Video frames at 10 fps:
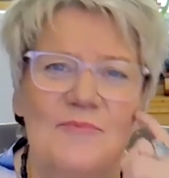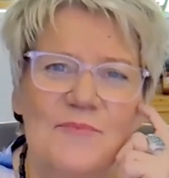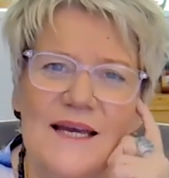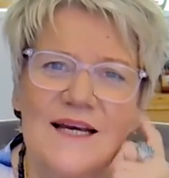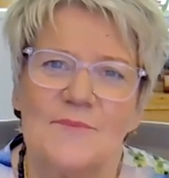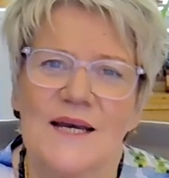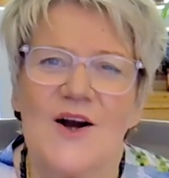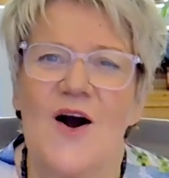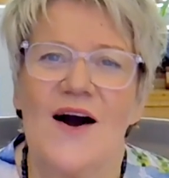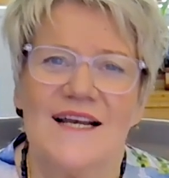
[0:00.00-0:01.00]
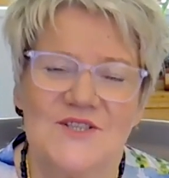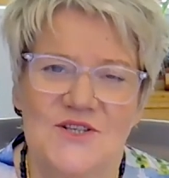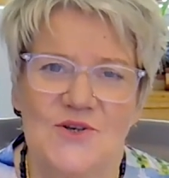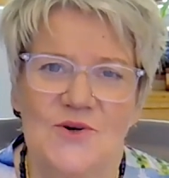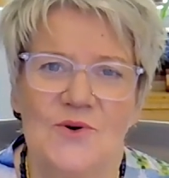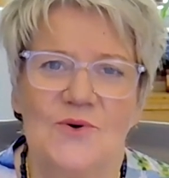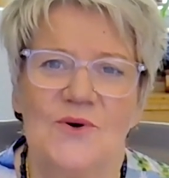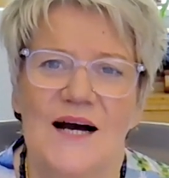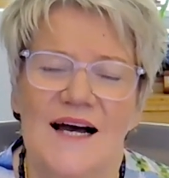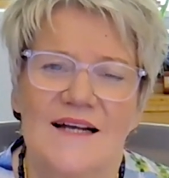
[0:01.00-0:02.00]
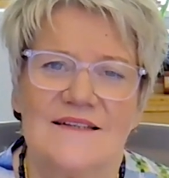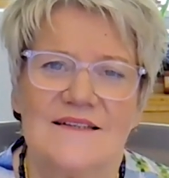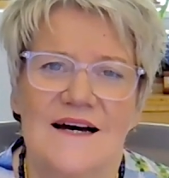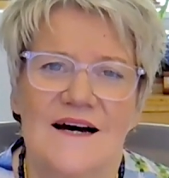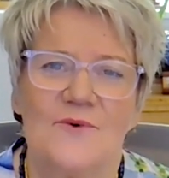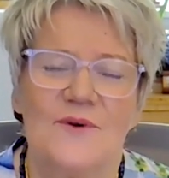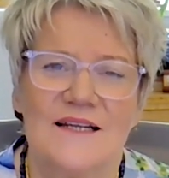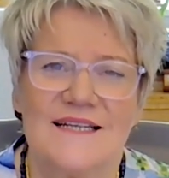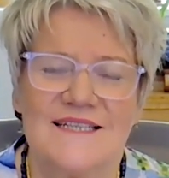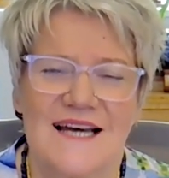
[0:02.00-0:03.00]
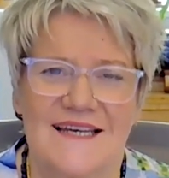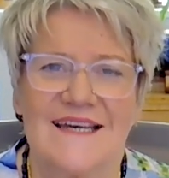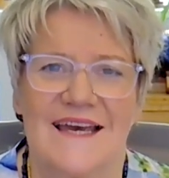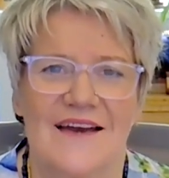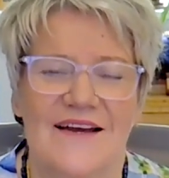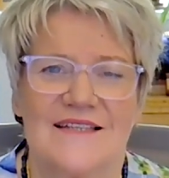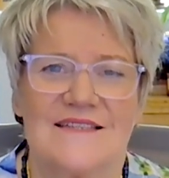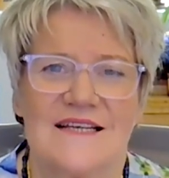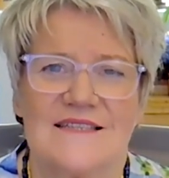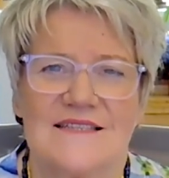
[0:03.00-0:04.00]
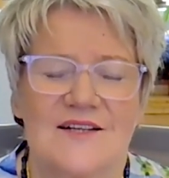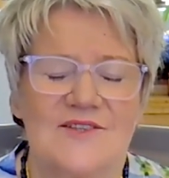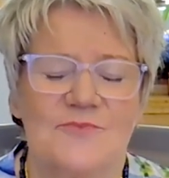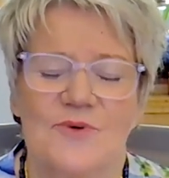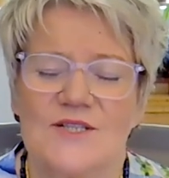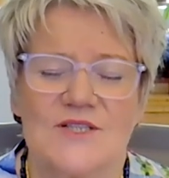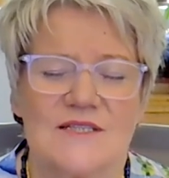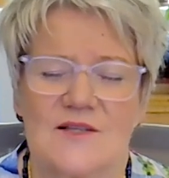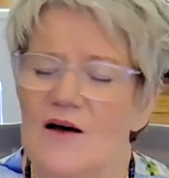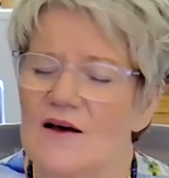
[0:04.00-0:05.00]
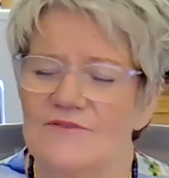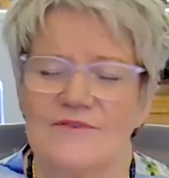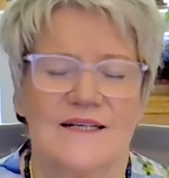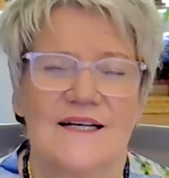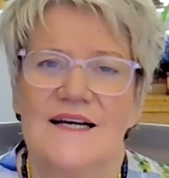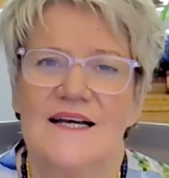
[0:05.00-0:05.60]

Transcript: Be kind to you and really take care. It's such a precious life.